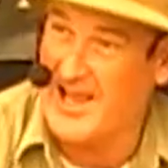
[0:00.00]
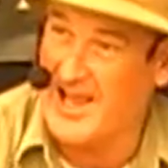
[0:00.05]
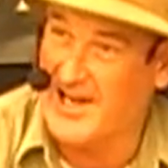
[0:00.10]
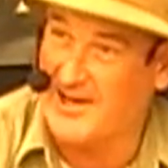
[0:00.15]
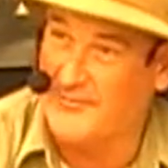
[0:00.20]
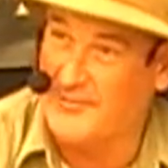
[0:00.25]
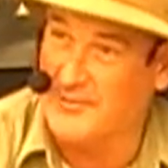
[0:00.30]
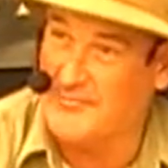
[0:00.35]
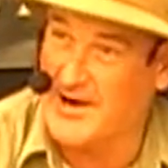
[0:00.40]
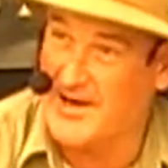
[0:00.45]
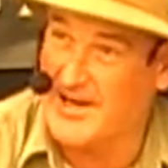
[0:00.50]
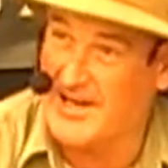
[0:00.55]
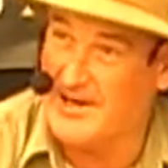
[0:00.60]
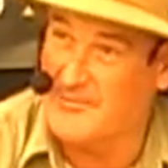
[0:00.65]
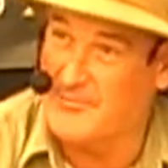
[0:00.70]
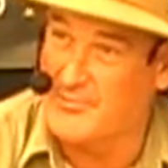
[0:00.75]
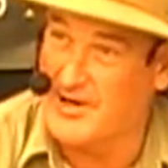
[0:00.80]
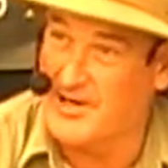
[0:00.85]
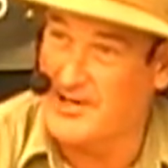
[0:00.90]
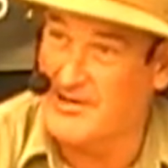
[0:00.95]
And if you run out
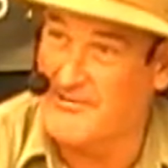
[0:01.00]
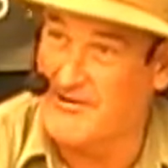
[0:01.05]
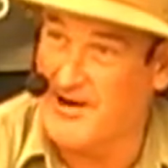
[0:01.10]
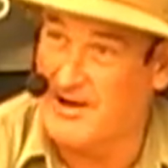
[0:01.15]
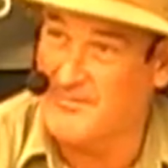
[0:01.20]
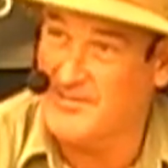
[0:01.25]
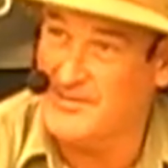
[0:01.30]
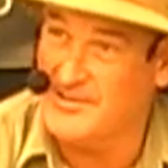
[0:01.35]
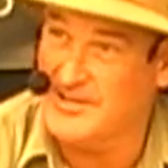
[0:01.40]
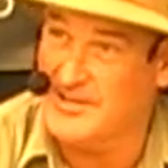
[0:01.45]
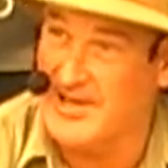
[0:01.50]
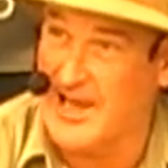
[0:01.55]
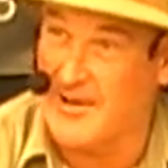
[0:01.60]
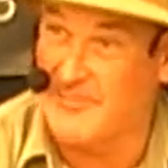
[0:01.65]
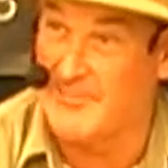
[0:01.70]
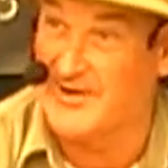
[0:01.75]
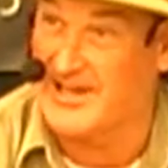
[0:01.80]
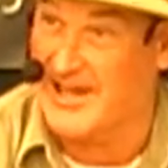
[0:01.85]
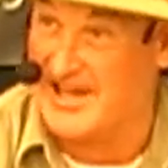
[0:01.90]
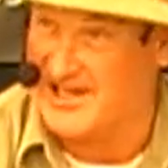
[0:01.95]
of breadcrumbs and you
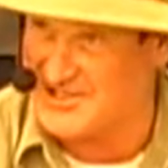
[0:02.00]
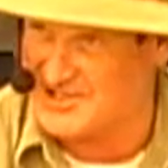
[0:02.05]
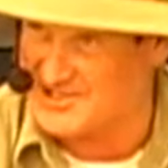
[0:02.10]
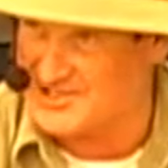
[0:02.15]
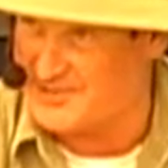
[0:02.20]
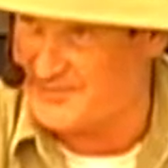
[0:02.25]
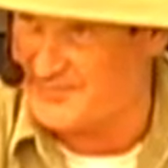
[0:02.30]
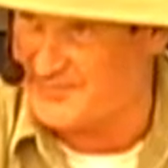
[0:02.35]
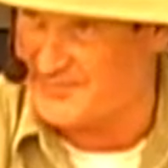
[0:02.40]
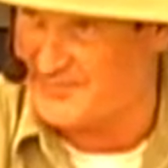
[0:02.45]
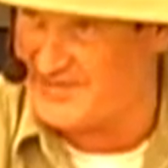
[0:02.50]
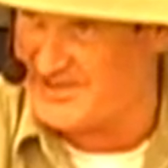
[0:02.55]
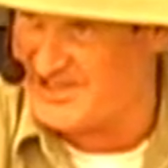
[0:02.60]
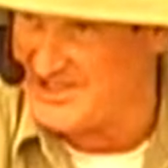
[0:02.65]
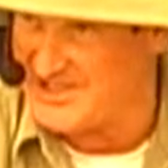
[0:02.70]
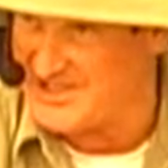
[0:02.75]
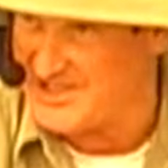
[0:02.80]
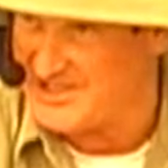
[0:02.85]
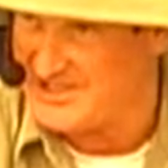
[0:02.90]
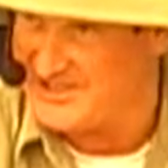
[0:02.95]
happen to catch yourself a
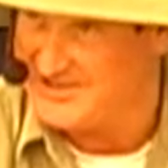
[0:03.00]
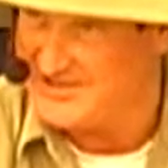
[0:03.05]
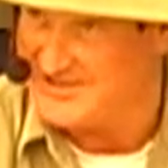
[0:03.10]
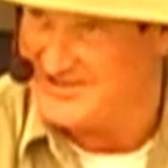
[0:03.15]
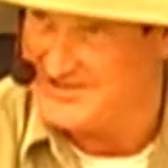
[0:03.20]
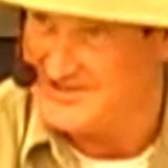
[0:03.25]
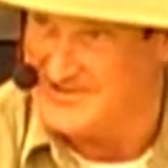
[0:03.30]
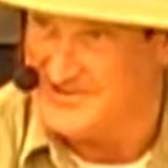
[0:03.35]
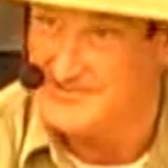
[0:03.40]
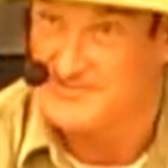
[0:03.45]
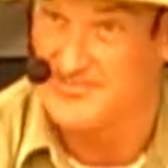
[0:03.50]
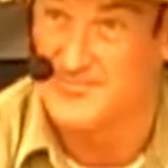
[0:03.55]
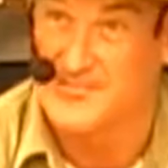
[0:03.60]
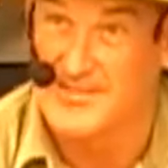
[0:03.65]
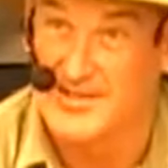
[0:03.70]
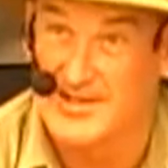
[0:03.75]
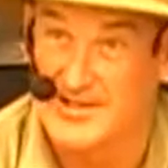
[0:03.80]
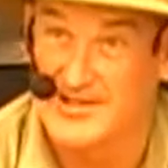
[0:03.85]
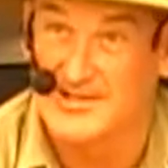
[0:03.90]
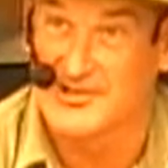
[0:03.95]
fish,
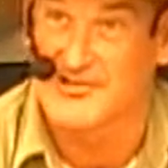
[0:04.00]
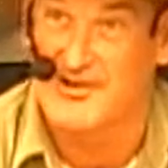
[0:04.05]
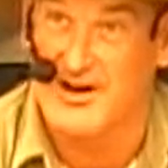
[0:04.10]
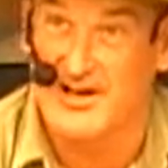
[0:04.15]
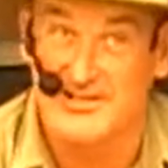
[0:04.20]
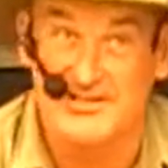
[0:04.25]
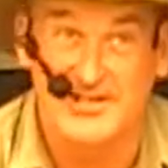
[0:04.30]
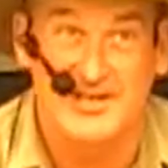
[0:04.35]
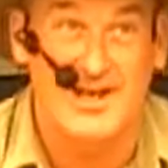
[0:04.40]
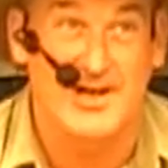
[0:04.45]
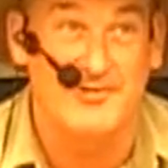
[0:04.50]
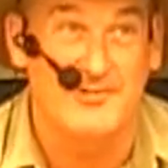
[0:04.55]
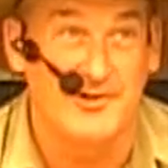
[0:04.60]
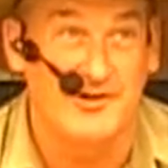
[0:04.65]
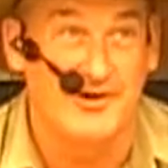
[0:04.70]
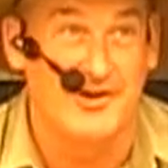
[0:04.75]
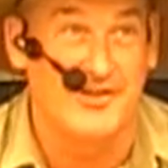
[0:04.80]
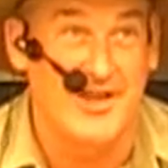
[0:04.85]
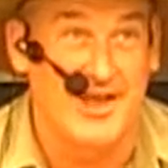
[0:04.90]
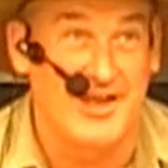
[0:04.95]
punch it up
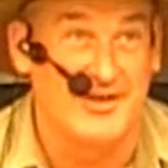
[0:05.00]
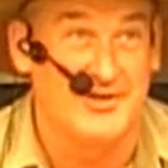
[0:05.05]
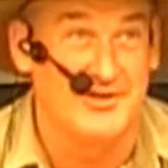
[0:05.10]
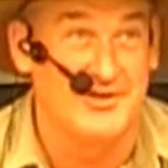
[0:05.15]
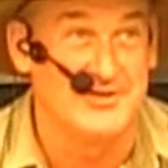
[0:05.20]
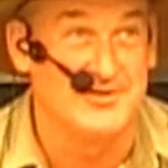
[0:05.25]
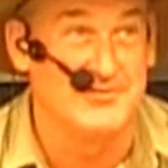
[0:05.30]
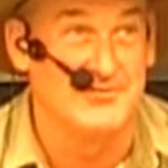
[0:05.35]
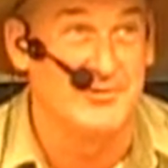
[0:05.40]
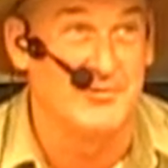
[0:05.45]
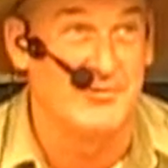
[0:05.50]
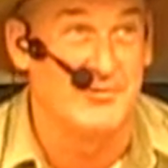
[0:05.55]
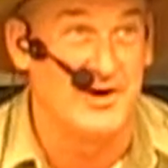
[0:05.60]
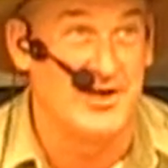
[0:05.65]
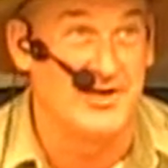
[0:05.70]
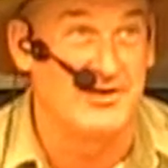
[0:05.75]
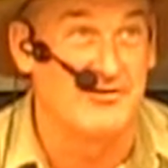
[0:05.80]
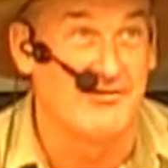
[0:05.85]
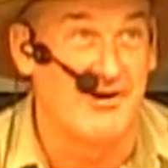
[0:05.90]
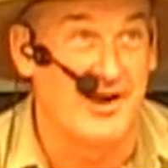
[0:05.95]
like that and use them for
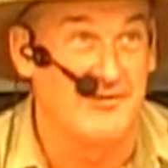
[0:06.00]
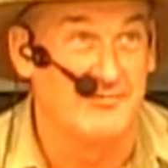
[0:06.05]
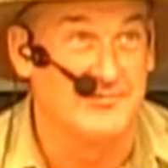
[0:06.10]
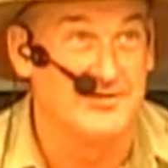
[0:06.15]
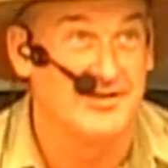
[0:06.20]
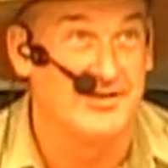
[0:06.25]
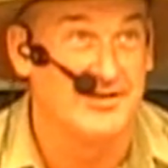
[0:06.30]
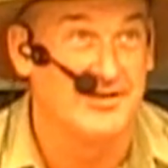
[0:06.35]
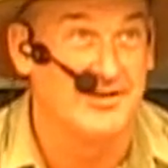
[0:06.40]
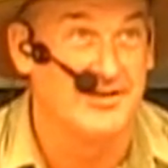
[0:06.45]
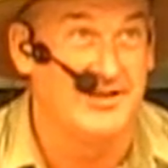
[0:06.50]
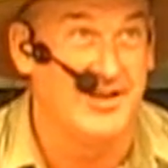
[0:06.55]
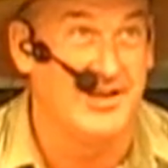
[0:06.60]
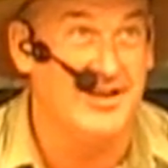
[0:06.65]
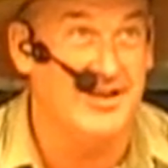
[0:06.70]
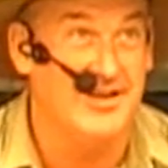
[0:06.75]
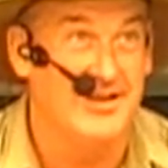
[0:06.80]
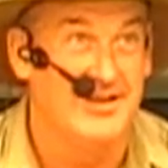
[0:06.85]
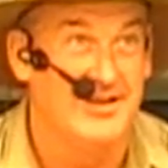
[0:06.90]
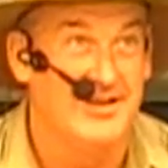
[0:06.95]
breadcrumbs,
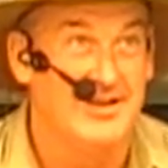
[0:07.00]
yeah?